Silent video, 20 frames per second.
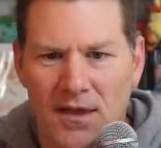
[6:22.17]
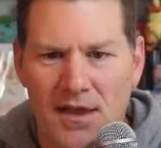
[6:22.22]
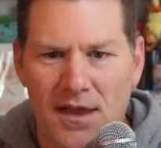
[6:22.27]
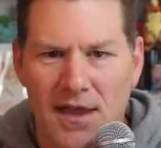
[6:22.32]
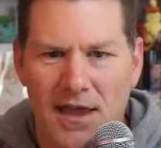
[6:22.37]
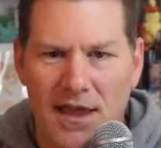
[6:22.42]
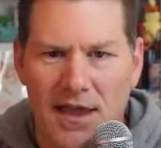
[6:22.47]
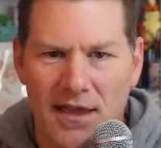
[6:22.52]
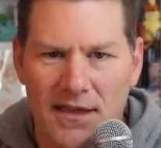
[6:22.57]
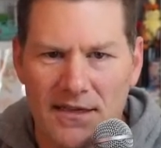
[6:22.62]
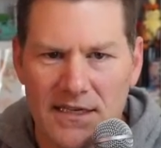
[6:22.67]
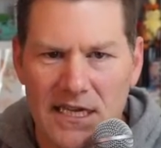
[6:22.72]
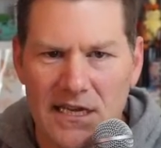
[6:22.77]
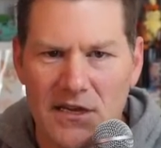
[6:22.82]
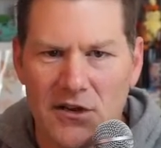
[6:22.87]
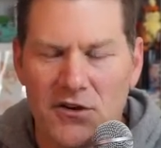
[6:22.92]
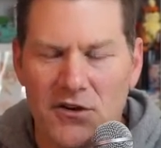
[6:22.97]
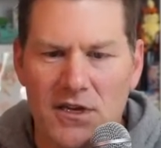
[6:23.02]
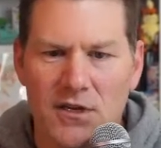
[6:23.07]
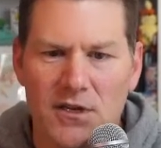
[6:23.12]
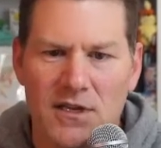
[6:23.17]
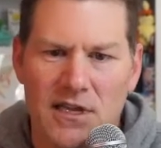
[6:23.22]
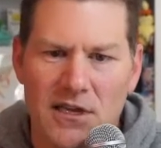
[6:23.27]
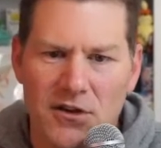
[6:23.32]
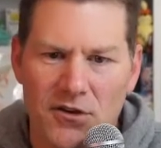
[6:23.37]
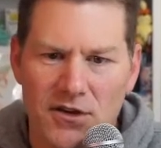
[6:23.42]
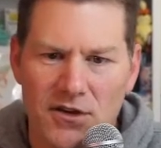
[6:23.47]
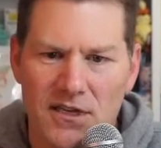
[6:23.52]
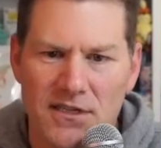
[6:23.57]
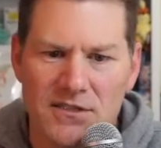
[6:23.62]
And here
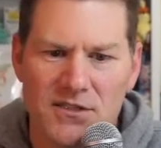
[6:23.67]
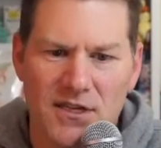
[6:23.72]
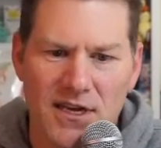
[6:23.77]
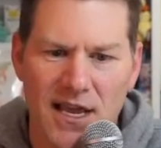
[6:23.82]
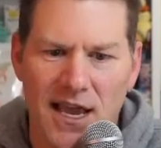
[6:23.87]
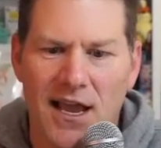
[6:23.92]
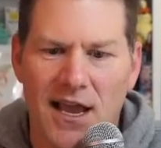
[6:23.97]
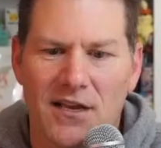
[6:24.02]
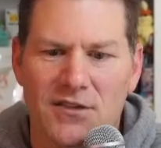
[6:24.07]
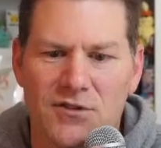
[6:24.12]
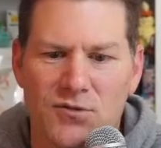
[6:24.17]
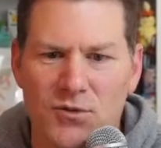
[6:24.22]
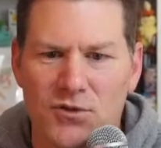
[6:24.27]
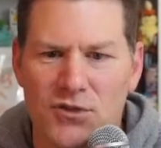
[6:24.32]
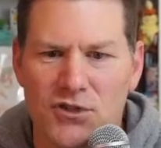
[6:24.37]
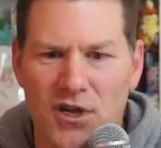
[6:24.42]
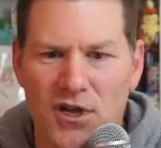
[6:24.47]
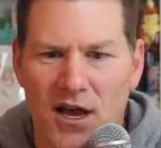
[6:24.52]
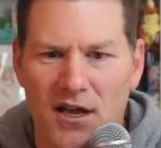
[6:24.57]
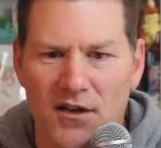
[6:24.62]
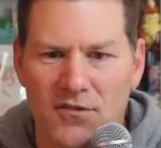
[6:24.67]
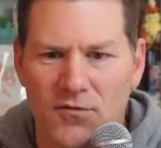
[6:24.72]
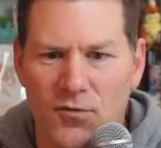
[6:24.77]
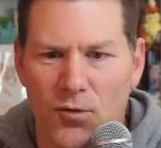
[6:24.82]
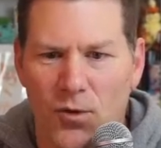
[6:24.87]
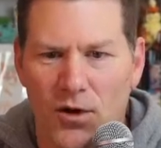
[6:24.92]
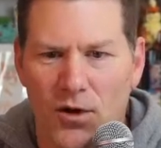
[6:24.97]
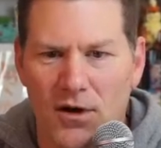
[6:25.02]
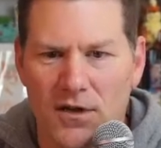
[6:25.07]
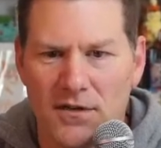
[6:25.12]
is an actual shot of
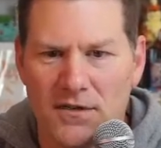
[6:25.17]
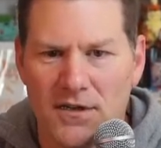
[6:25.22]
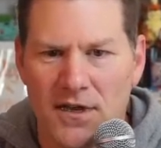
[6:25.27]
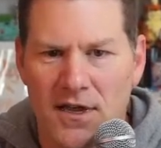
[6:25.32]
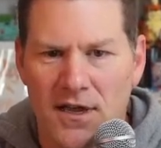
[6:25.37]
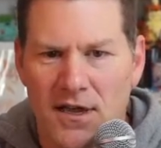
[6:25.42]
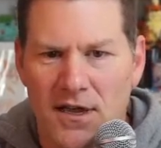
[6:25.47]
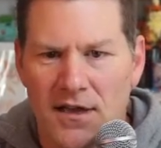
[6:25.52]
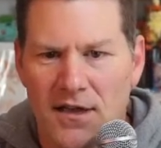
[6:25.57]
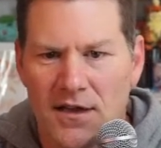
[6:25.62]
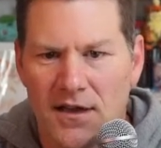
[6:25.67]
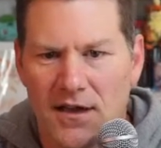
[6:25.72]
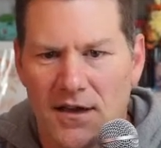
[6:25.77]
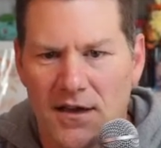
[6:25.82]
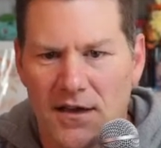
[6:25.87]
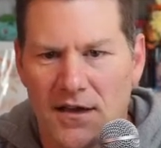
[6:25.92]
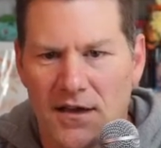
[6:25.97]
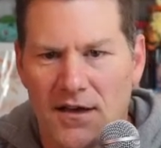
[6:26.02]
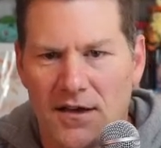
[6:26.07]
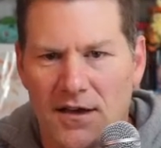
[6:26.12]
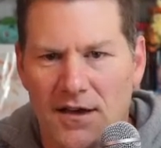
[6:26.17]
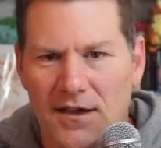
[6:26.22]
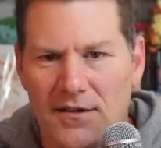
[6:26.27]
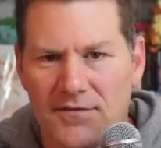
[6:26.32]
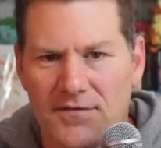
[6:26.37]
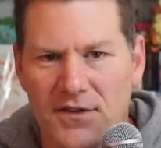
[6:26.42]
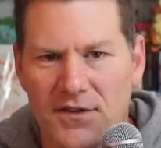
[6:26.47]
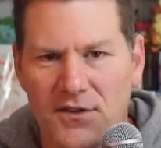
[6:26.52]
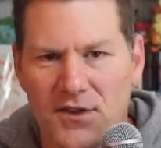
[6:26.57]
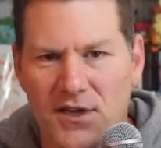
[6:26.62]
one. I
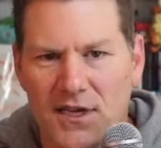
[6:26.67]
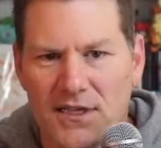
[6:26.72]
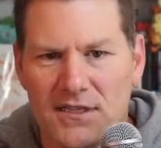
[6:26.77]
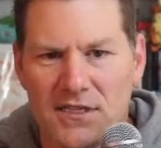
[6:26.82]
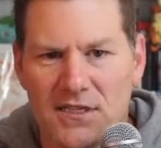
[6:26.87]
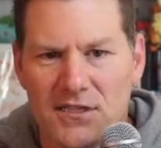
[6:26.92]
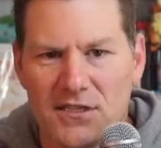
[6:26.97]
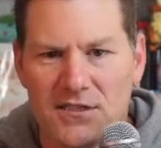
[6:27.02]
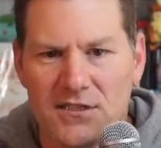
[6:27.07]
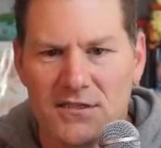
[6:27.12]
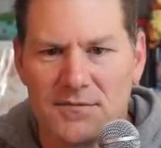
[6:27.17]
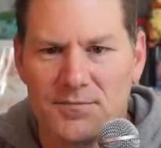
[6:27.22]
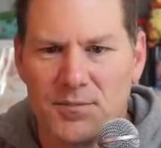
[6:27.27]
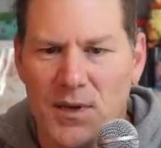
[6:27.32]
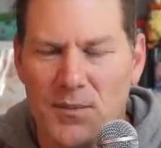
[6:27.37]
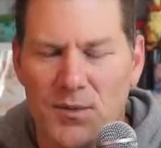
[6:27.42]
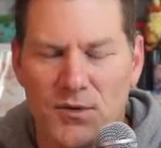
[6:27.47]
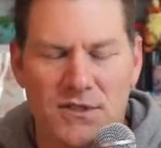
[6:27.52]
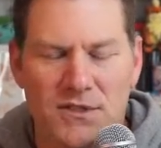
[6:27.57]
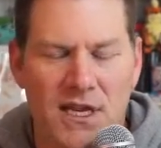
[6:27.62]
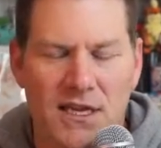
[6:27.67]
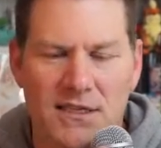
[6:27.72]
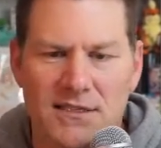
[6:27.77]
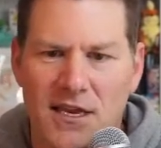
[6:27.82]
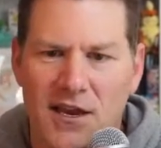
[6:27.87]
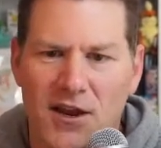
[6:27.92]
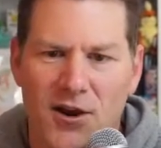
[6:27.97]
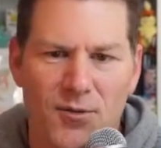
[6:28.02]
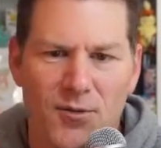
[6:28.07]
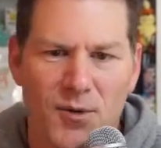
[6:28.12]
feel like people take
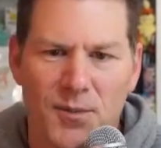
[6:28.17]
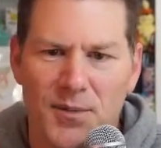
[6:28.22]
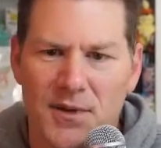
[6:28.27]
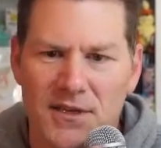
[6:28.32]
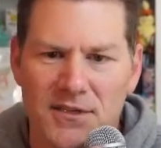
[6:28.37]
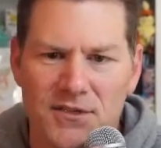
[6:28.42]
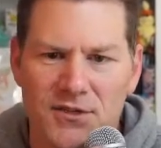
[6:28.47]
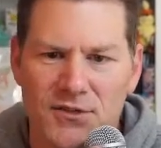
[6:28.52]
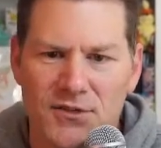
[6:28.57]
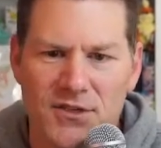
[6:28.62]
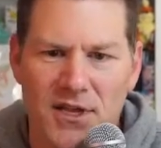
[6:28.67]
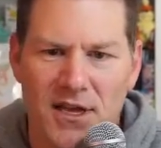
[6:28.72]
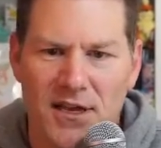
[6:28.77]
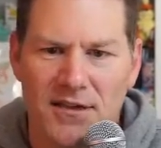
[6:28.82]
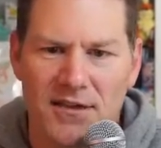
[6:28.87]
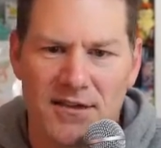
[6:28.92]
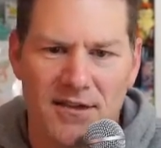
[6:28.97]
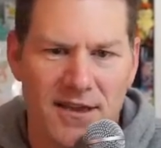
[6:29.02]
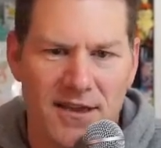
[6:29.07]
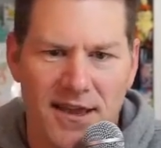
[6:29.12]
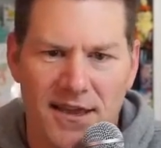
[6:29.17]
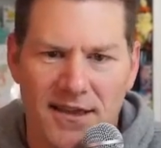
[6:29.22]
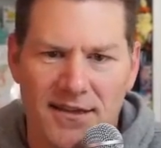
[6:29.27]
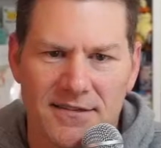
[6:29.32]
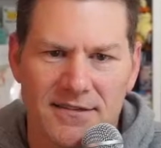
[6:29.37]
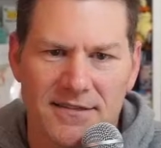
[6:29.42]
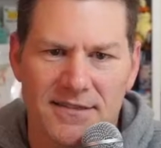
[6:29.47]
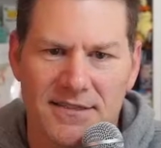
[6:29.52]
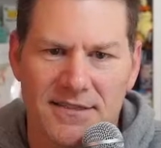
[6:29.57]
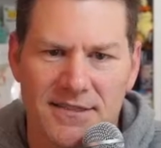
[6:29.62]
terrible pictures
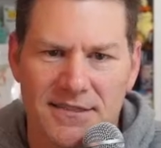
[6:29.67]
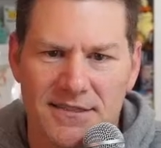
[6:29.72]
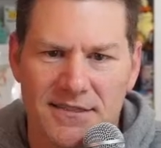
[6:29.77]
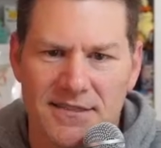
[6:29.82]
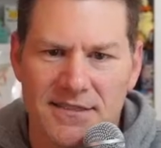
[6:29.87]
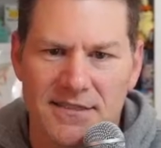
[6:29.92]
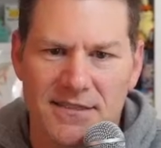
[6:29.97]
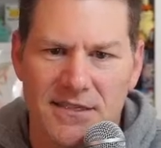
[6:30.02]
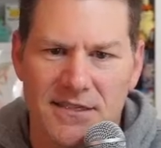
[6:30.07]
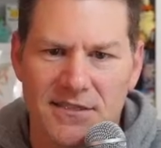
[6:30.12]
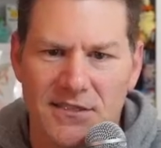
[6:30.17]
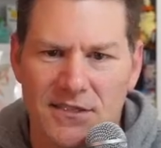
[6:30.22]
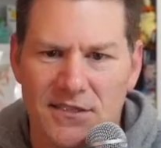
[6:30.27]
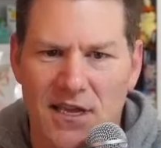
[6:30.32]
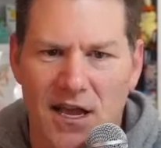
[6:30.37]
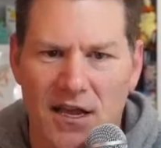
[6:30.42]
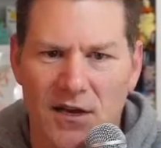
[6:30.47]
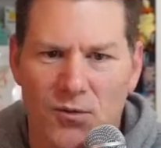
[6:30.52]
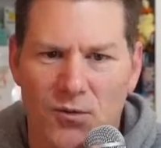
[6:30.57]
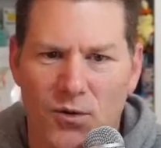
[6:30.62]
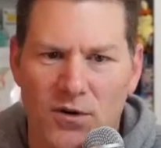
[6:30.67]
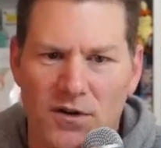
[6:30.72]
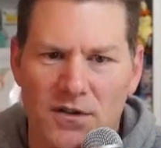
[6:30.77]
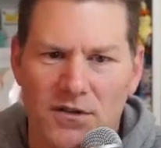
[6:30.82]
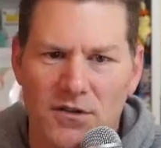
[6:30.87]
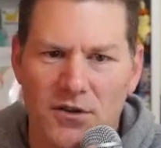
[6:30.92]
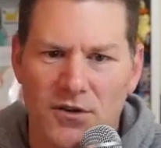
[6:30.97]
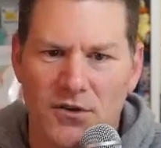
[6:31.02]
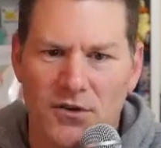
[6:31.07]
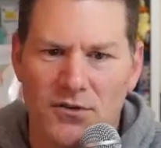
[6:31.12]
and this is kind of one of
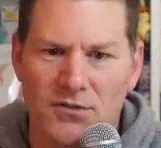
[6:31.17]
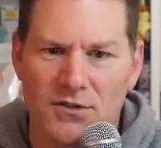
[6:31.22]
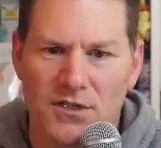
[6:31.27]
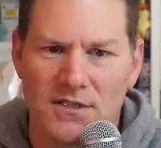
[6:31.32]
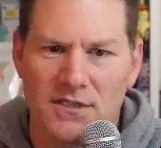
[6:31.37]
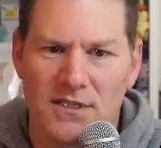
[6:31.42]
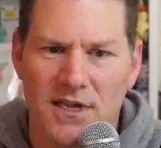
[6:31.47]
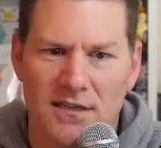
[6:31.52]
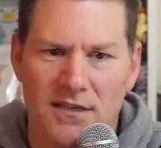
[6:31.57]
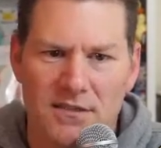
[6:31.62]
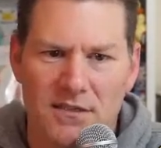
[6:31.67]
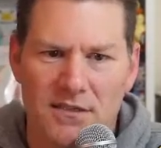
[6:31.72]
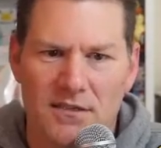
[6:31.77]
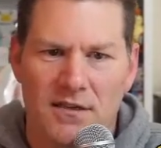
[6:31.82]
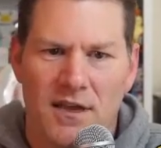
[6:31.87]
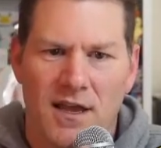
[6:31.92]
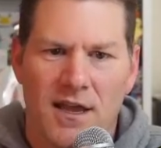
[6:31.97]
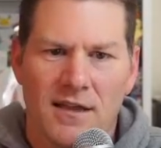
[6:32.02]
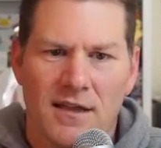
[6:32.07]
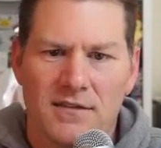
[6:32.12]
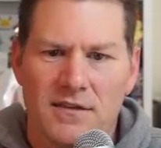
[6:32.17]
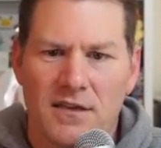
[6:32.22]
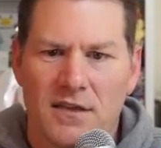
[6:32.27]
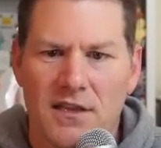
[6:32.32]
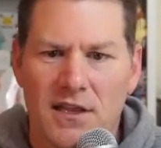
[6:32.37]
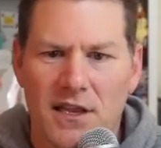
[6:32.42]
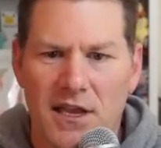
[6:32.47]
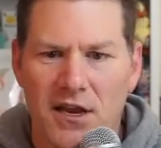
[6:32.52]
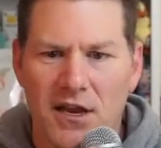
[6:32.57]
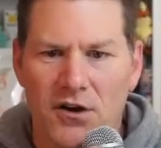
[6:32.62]
those. It's got the
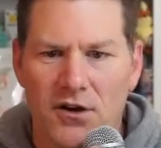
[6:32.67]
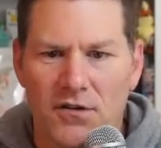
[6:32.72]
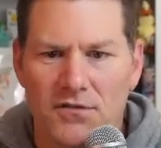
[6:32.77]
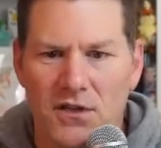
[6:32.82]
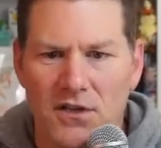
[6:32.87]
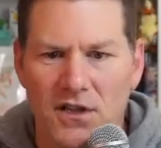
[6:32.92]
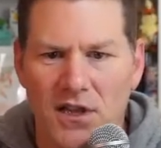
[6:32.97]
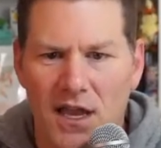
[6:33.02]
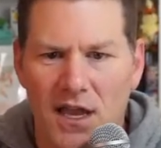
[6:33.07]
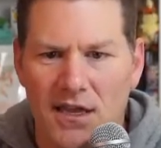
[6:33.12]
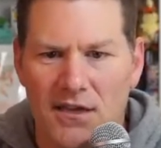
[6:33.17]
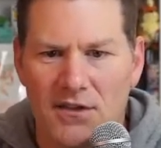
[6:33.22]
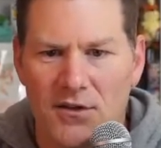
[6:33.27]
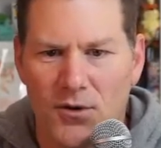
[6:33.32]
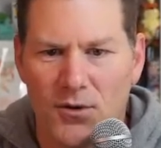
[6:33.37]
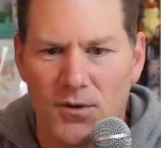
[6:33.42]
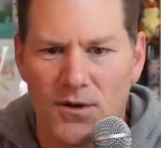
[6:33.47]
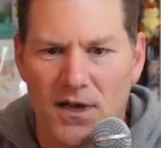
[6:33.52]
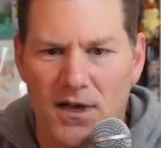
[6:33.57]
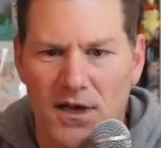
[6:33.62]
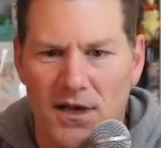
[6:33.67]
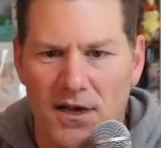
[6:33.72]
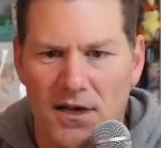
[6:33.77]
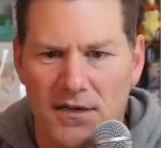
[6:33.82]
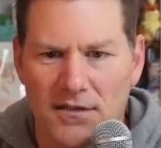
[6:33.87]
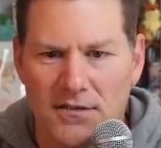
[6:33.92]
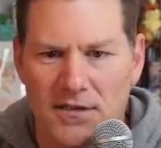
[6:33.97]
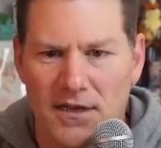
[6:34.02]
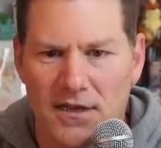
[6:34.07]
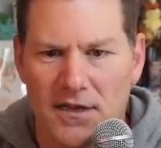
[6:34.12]
glare of the light going
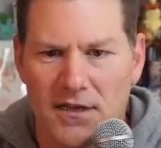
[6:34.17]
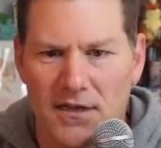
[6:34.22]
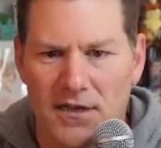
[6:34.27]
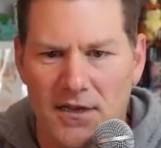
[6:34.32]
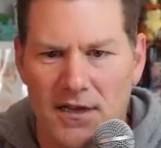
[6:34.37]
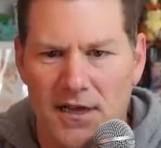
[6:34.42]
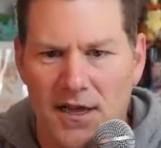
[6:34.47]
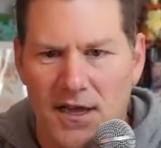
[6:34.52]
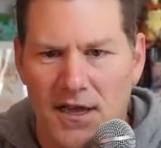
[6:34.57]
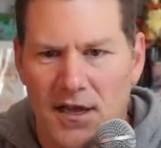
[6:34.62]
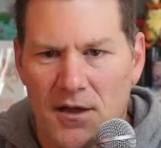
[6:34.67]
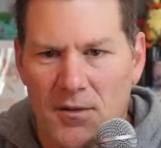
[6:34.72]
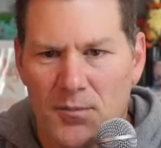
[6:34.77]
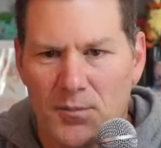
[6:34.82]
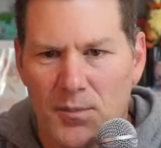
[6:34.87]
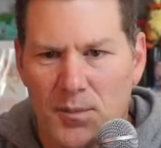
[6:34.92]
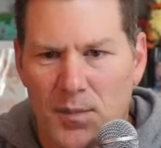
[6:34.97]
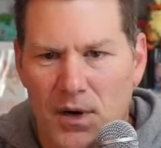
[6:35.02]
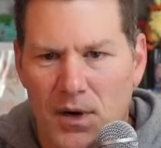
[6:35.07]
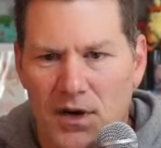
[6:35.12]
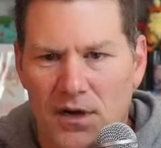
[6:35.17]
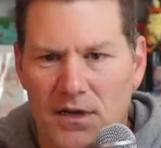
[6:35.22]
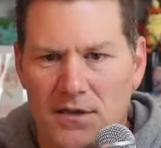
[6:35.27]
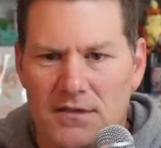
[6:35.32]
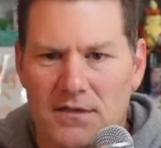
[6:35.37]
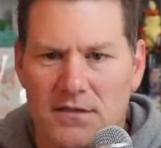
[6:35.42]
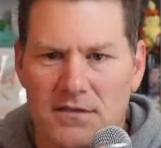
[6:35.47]
on, but